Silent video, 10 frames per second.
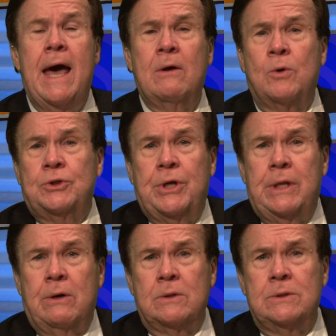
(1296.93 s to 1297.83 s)
And, of course, you can
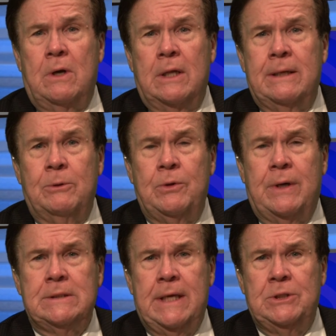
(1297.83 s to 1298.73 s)
hear us on
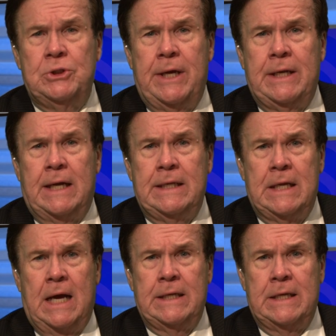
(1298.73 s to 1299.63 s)
WSNJ
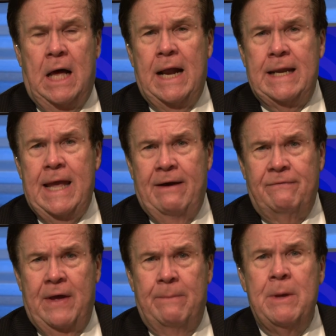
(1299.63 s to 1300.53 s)
99.9
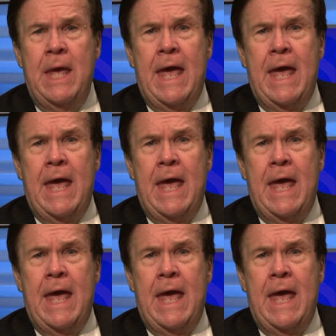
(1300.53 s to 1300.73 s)
FM